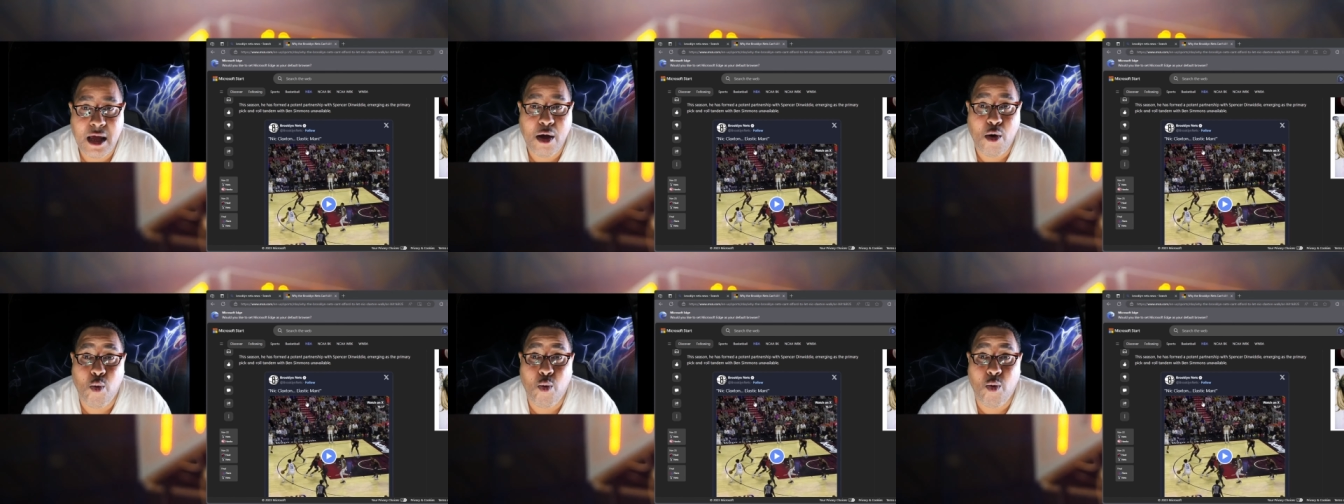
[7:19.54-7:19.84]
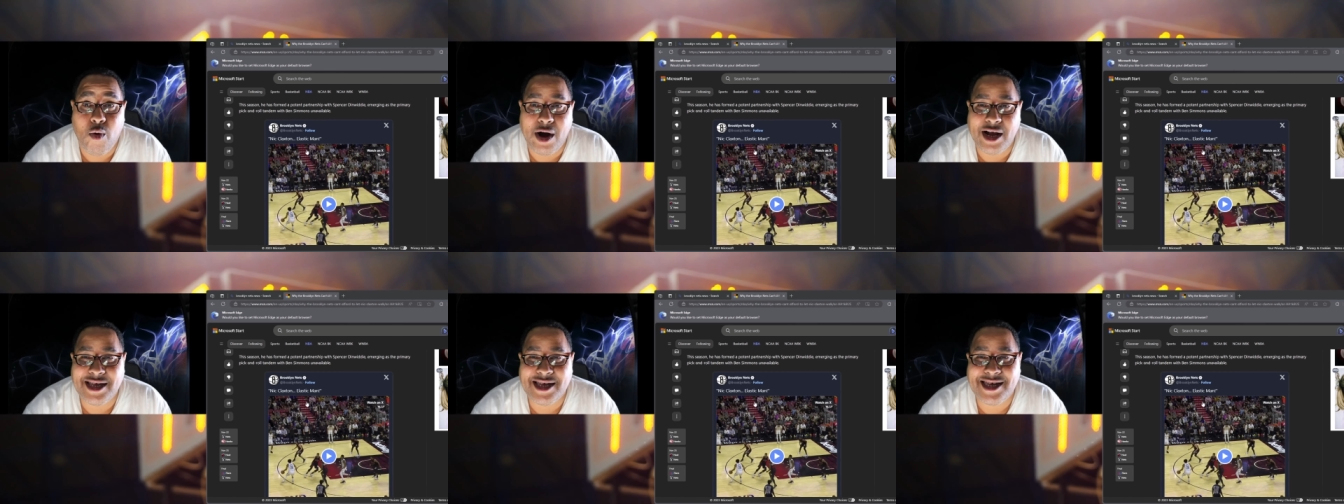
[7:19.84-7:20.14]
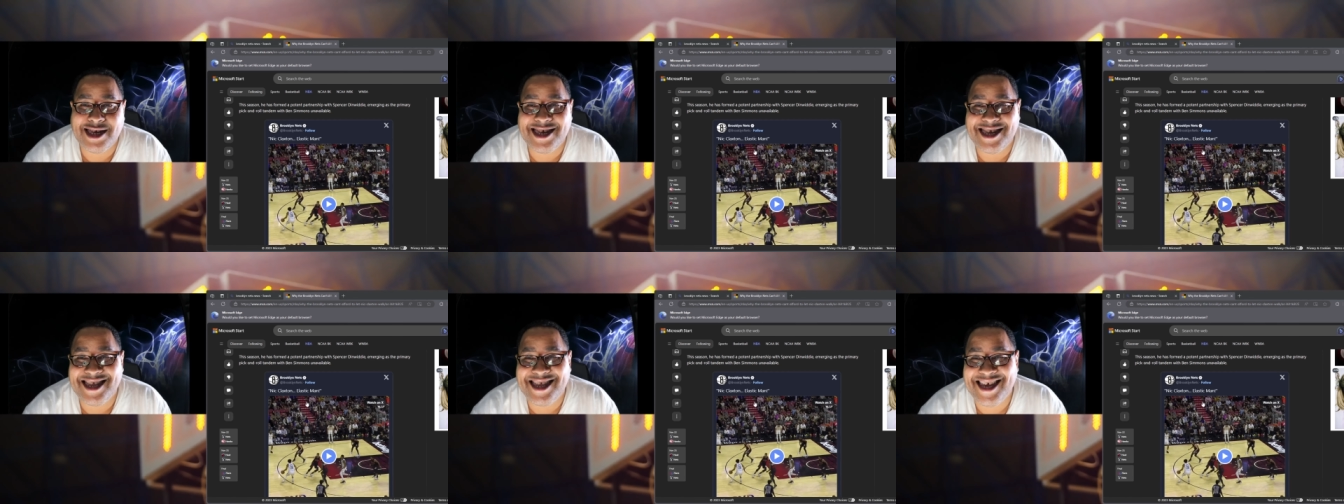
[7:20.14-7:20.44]

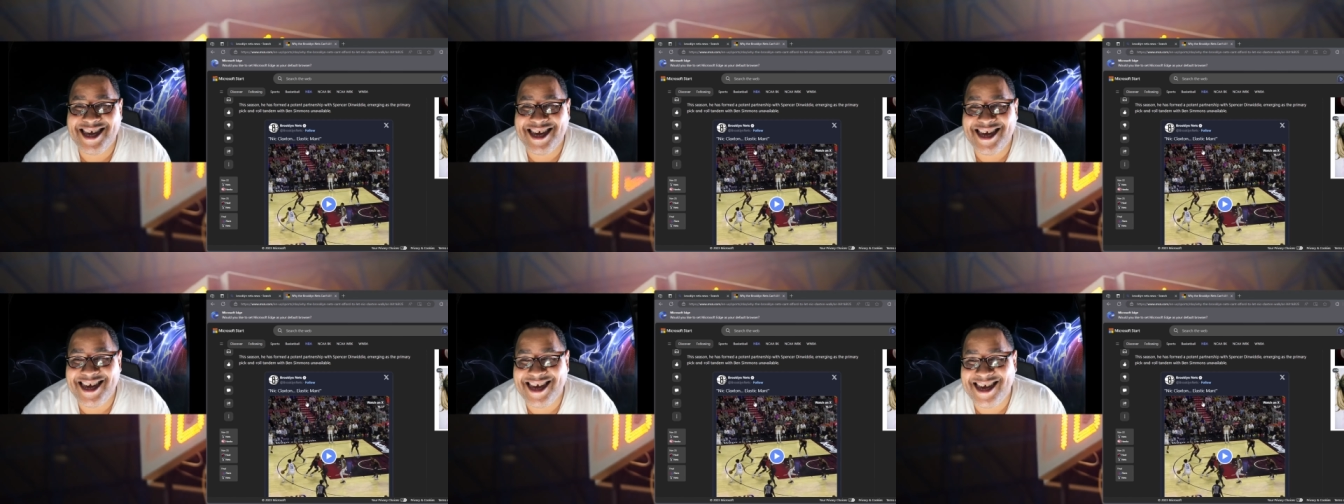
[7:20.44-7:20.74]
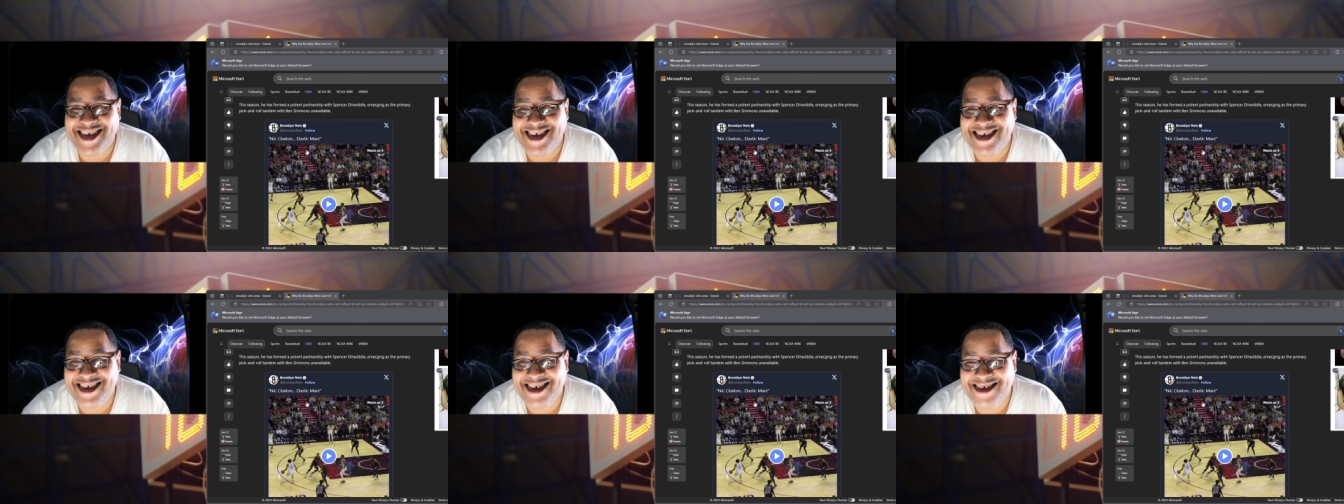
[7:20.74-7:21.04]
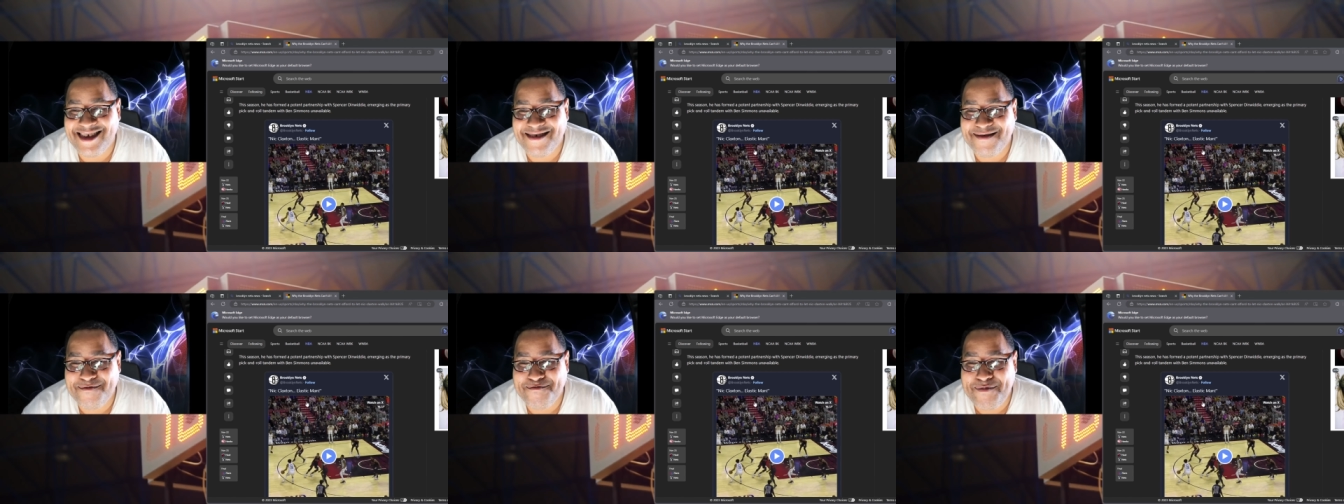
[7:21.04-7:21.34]
once
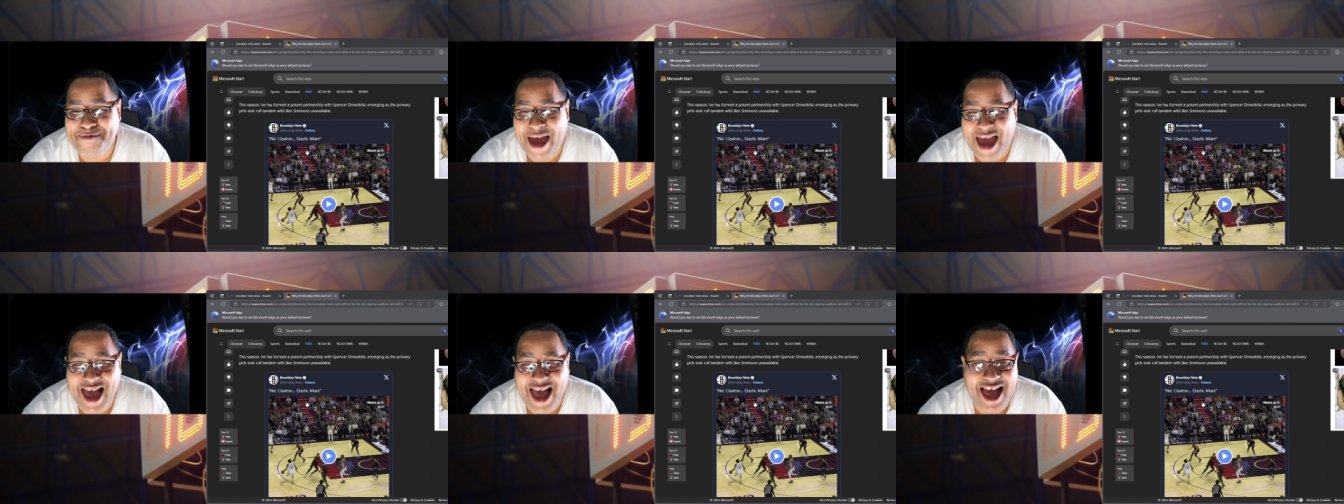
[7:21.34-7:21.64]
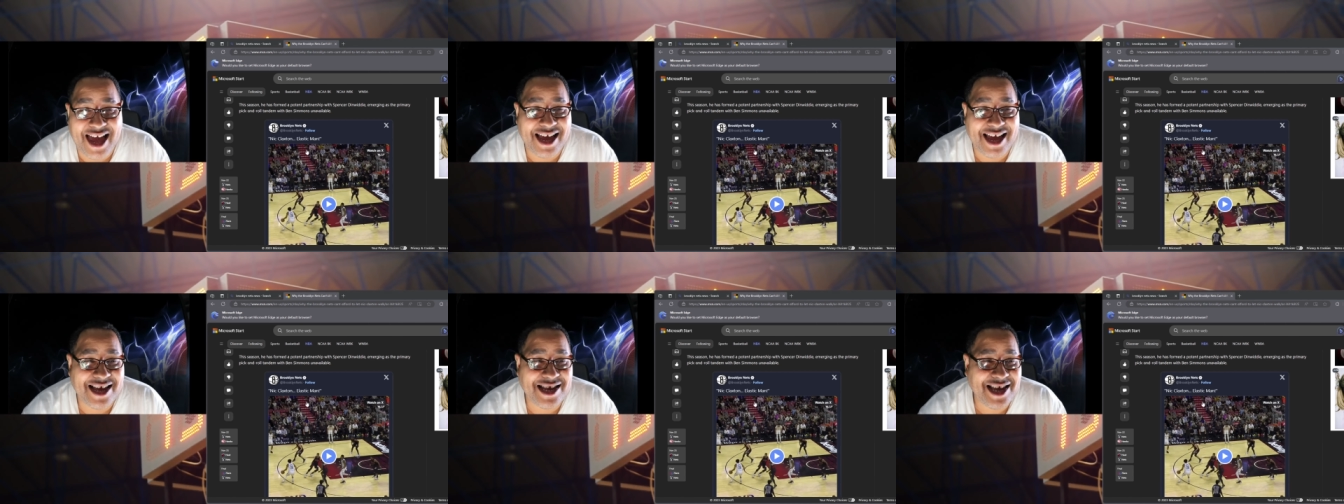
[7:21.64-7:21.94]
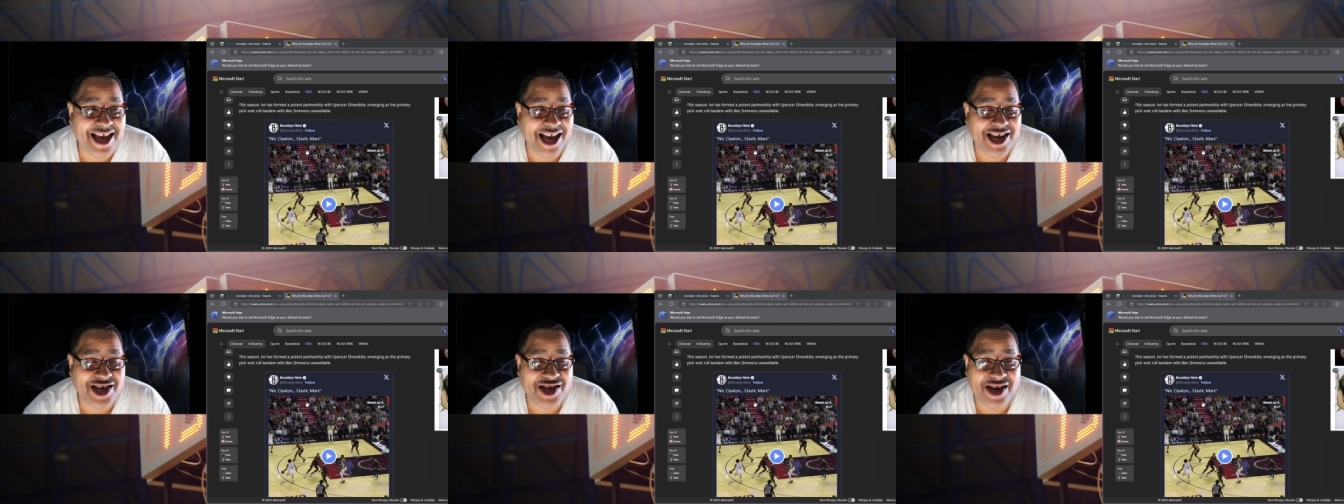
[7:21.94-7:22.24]
the bag is
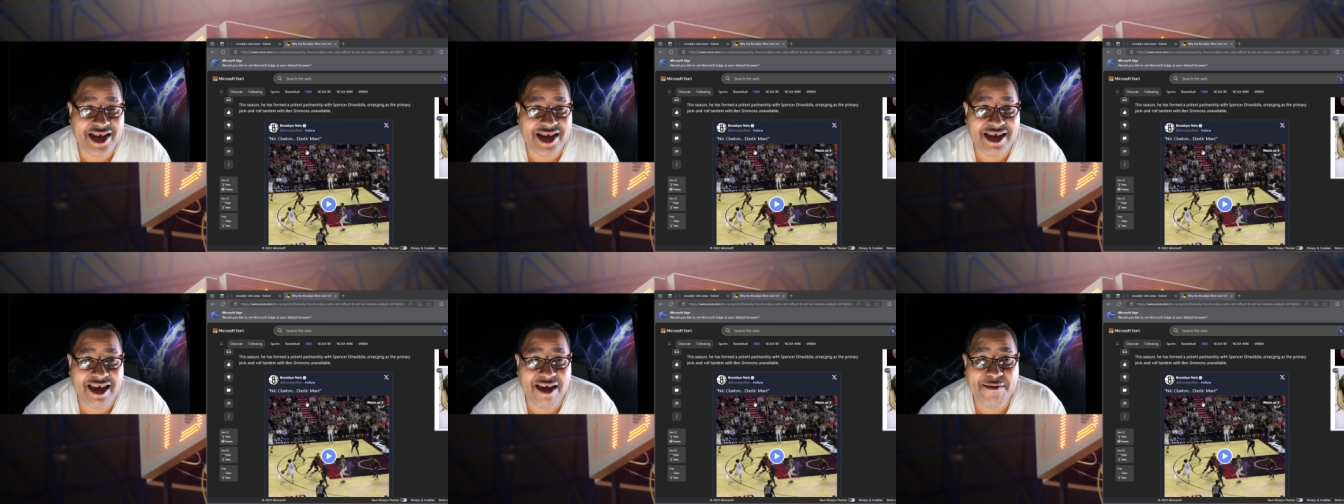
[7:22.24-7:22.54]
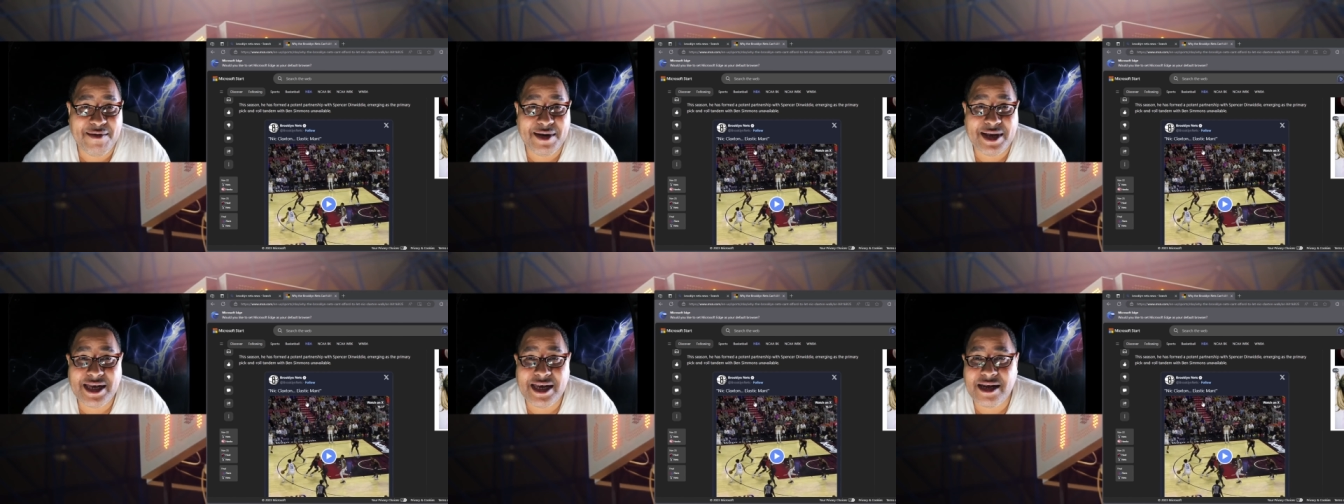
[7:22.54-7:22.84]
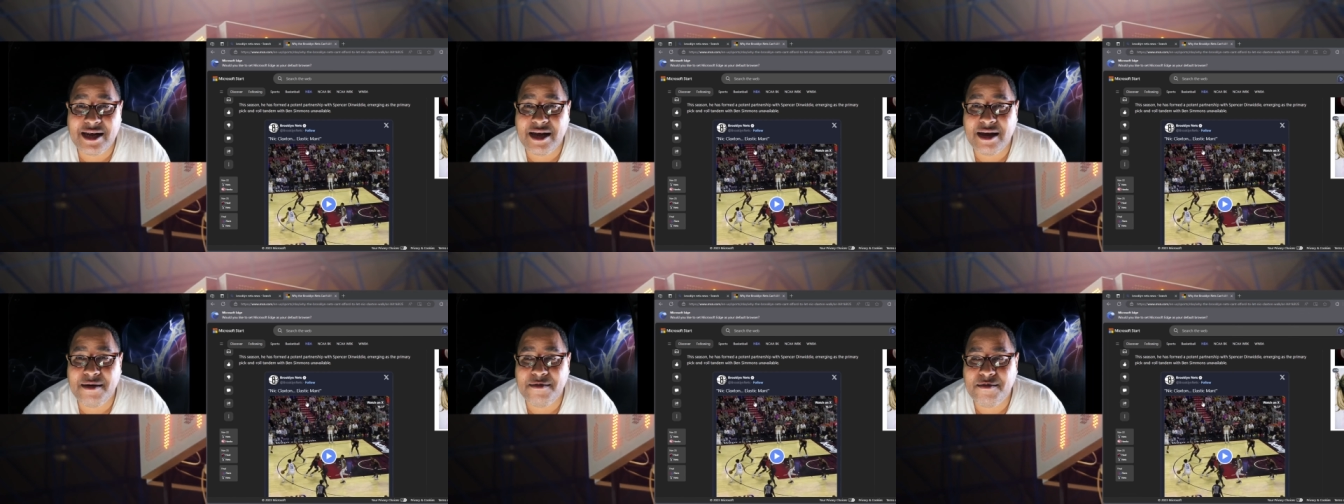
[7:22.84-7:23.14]
actually given to
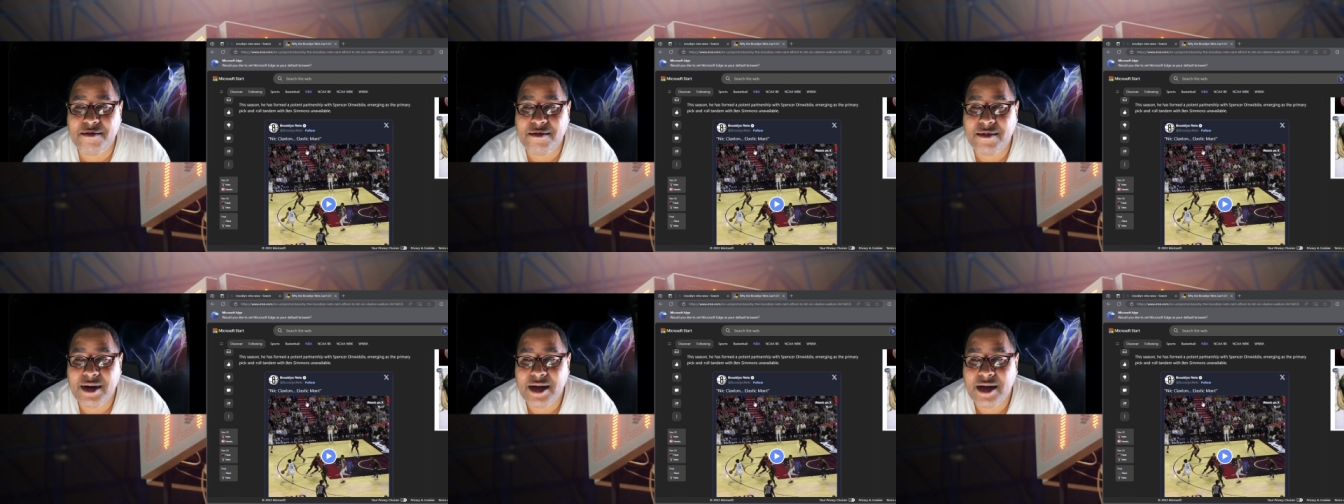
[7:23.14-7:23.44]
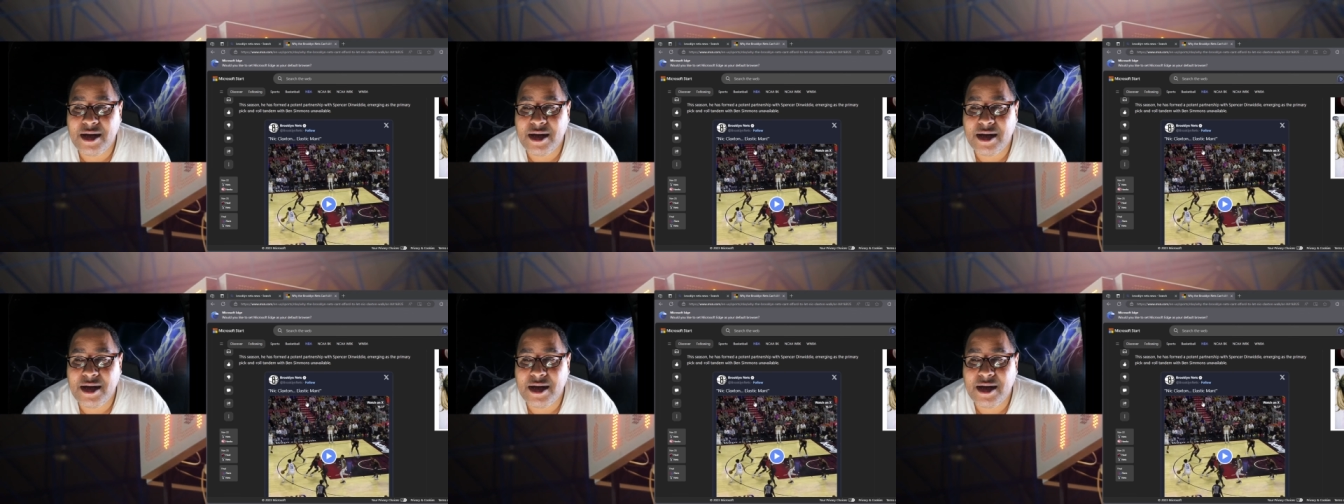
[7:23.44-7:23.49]
them,